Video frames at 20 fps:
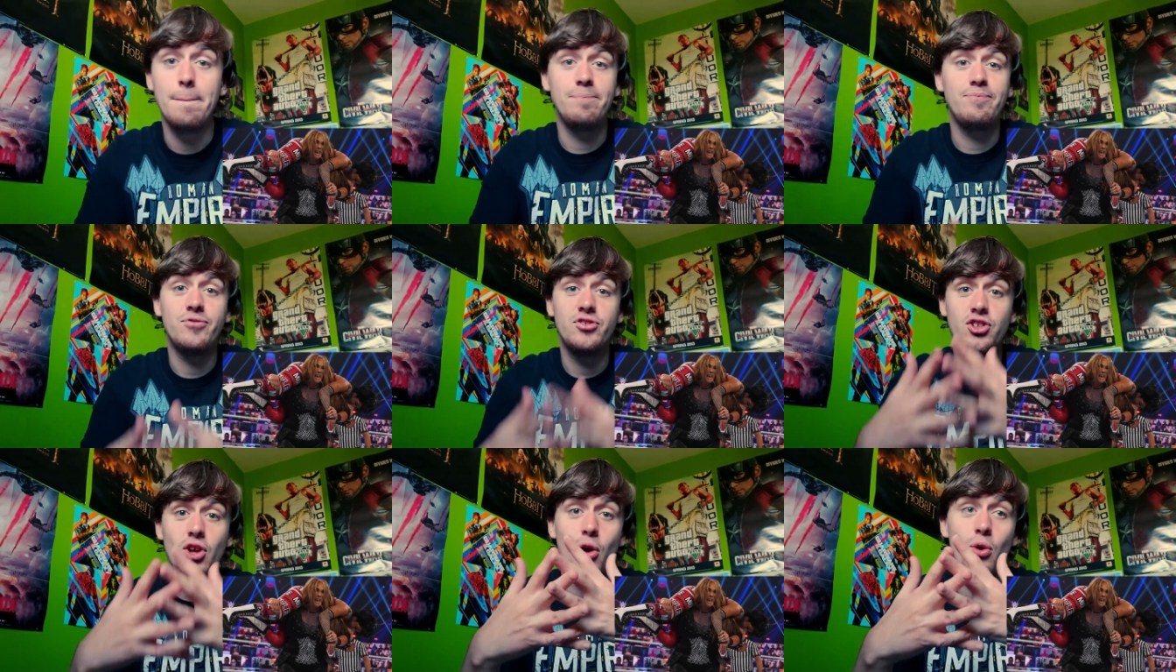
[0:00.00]

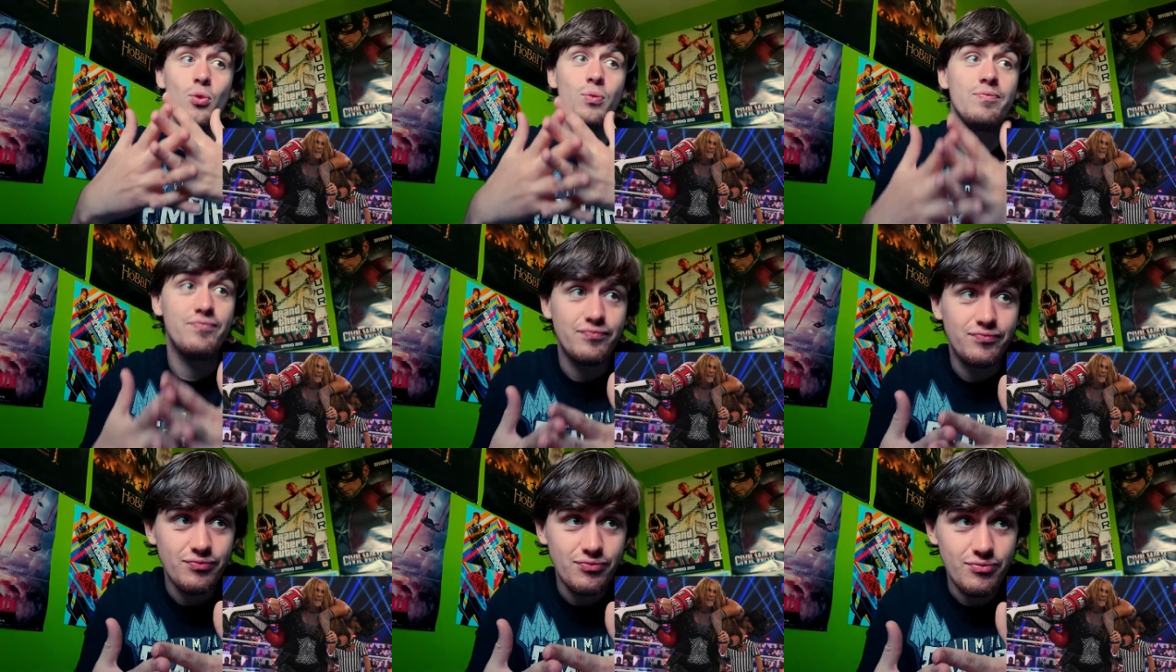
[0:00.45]
So
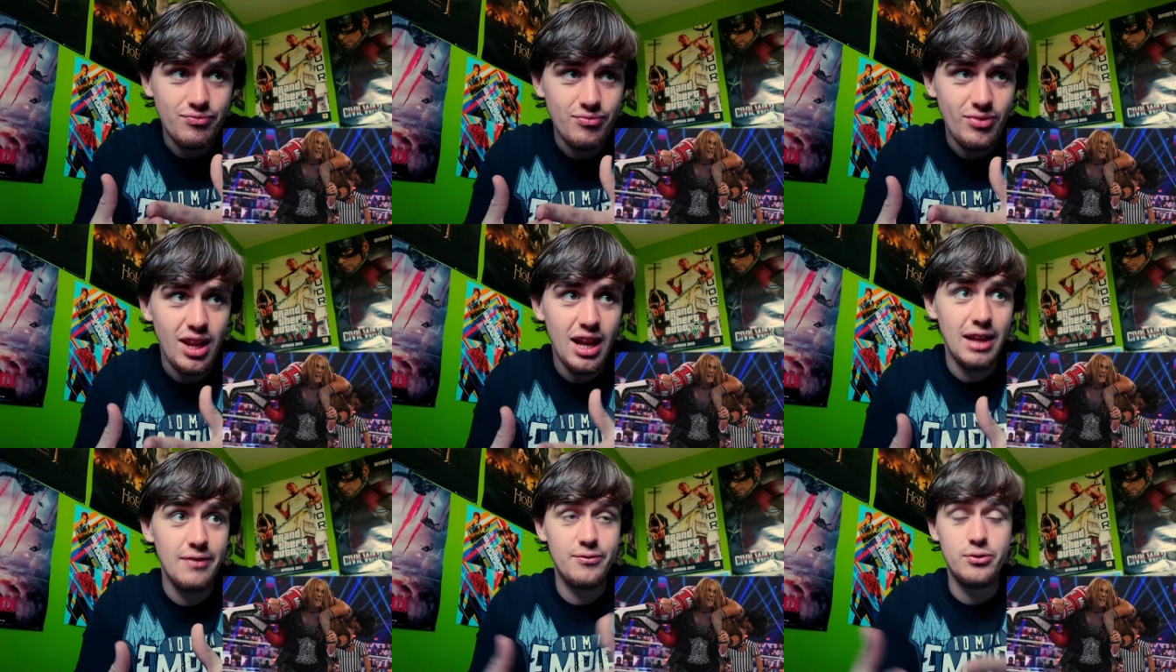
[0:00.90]

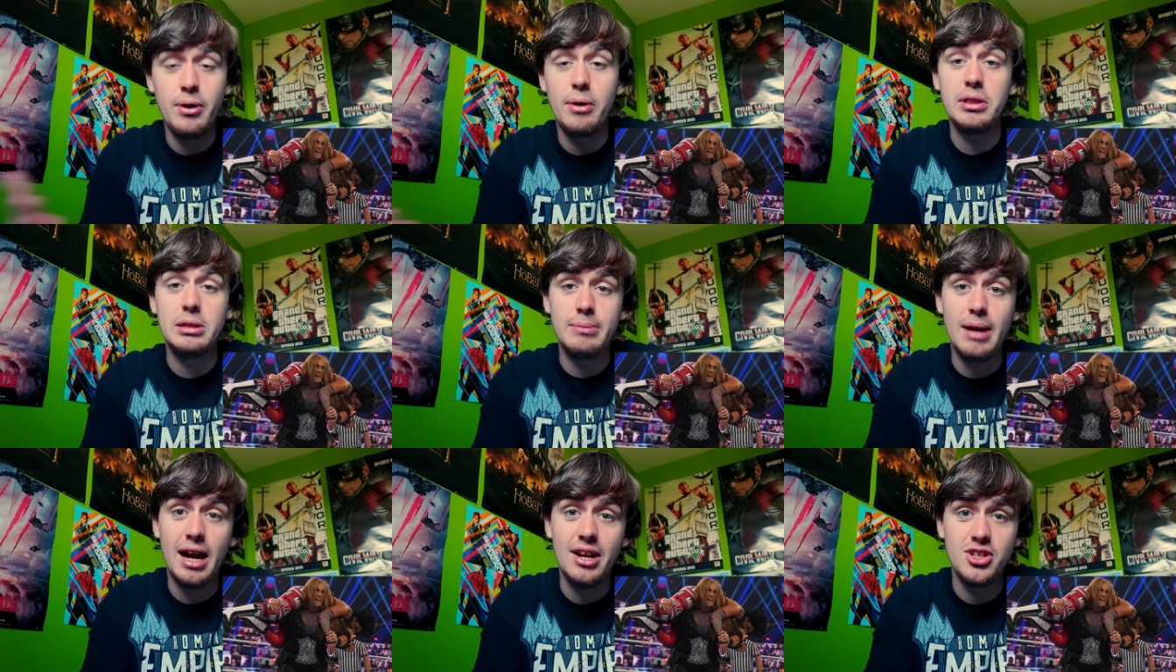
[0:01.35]
throughout
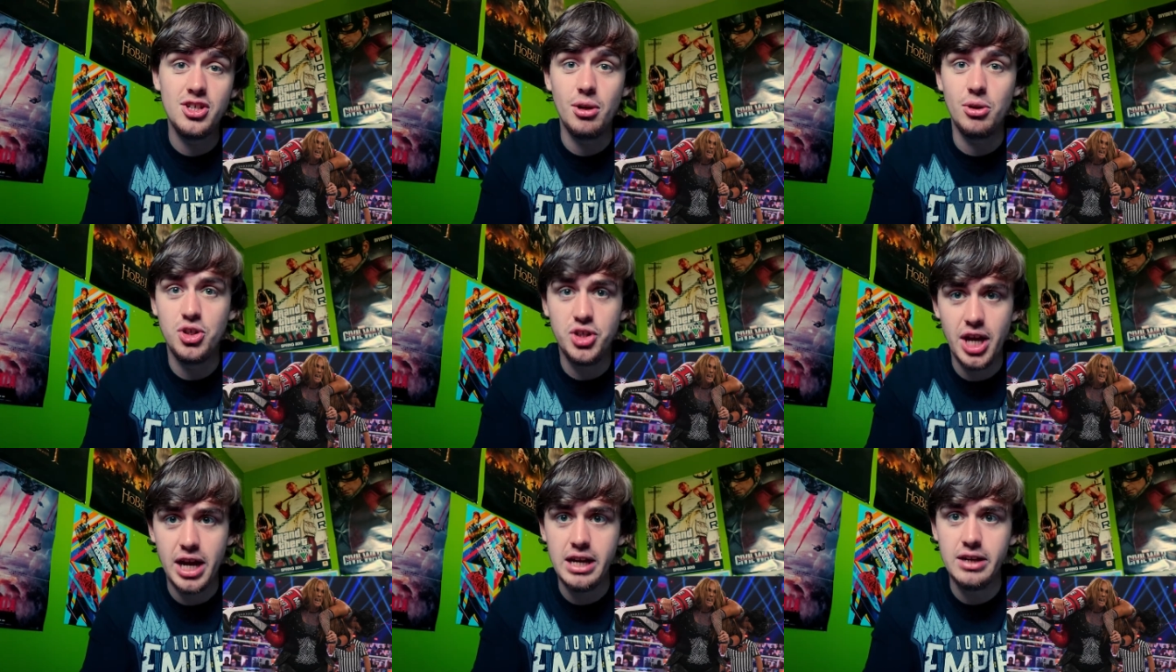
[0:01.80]
the match,
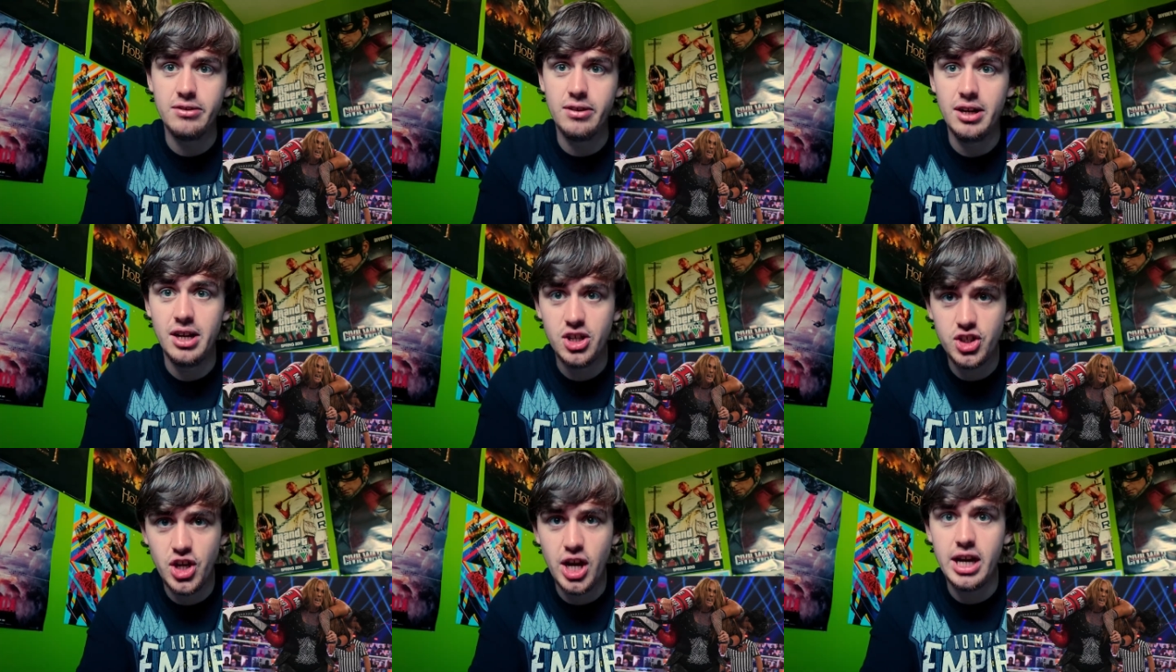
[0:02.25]

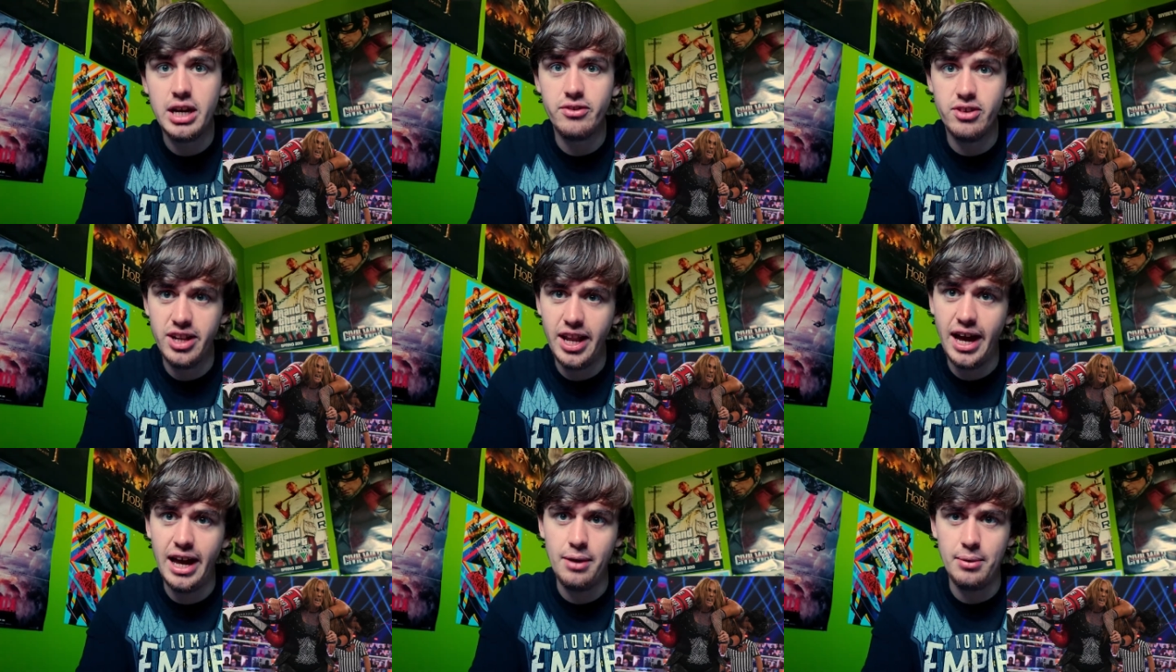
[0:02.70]
Shayna
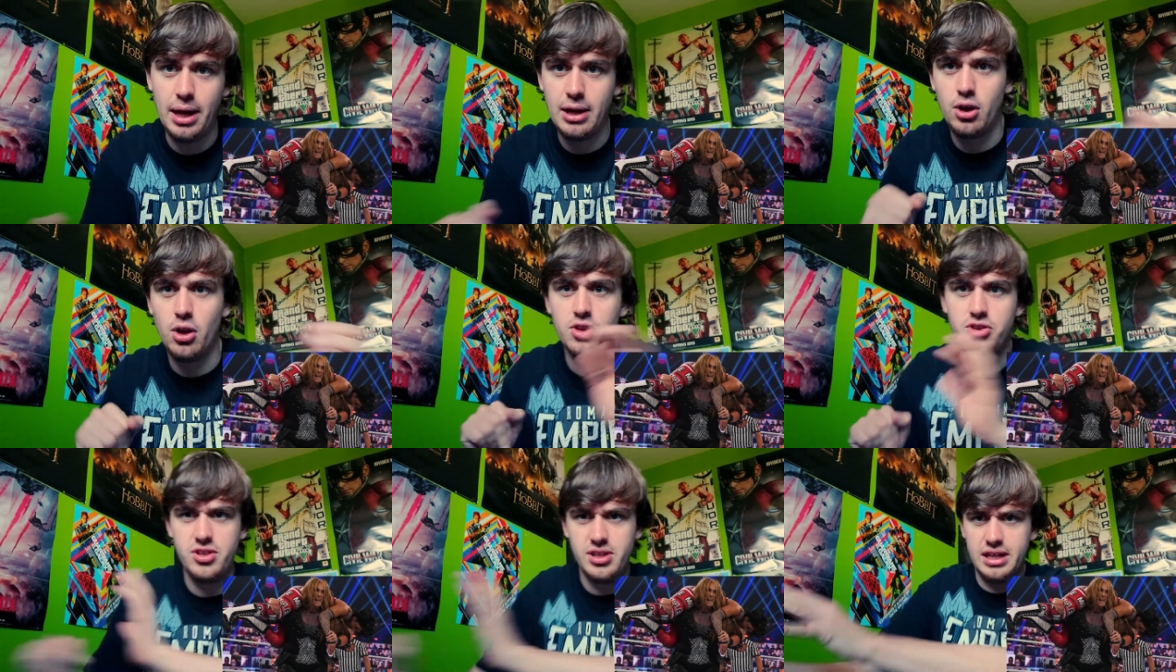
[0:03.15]
and Nia were like
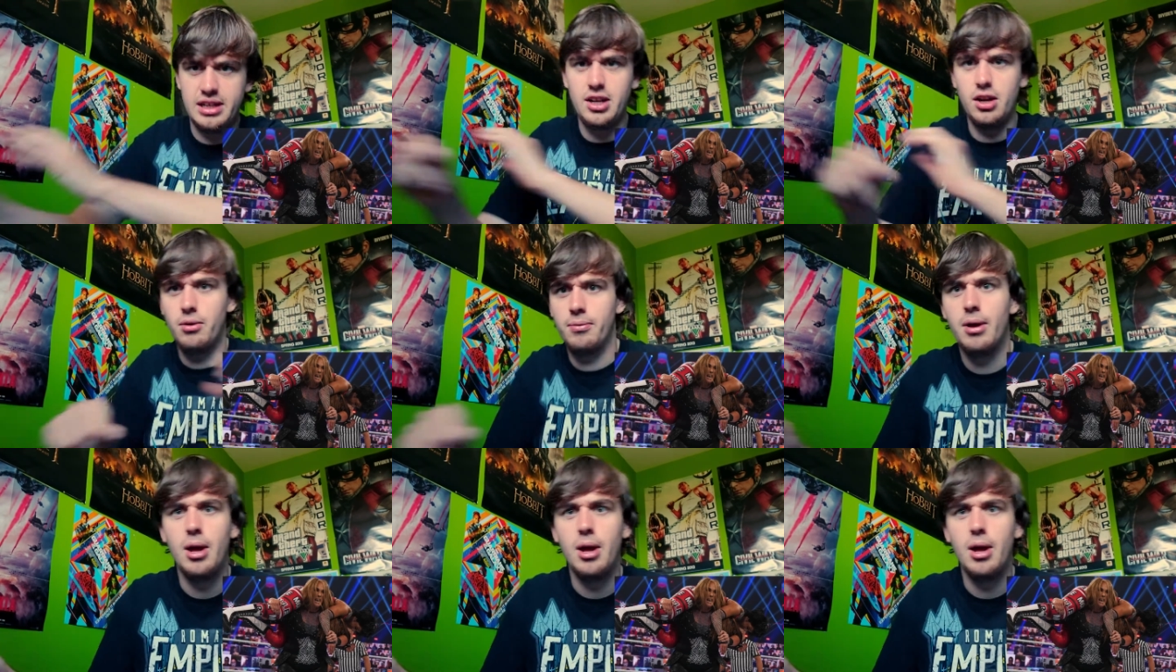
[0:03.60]
constantly,